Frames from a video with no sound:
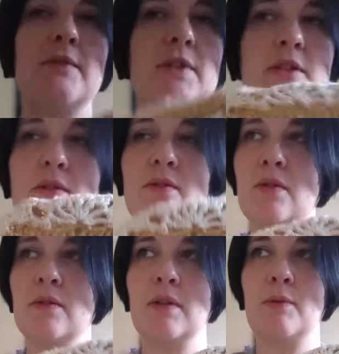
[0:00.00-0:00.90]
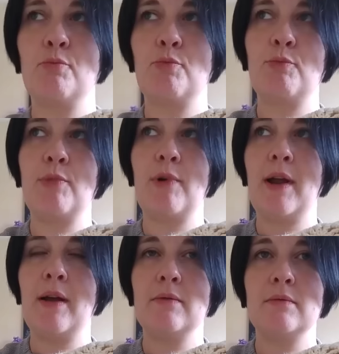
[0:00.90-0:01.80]
it's just called a
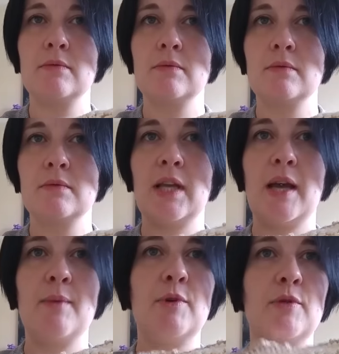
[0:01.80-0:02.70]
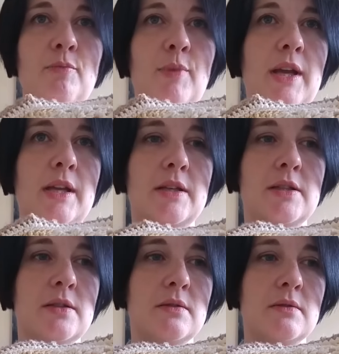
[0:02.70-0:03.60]
brown camel
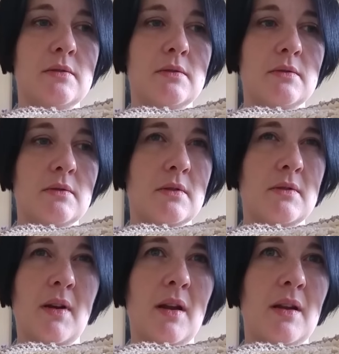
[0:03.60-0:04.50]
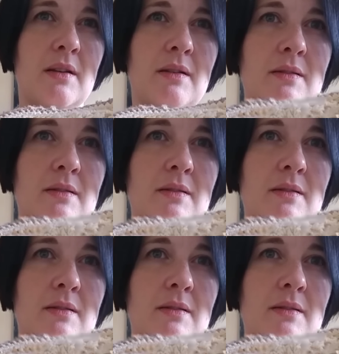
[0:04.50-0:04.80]
beige grey.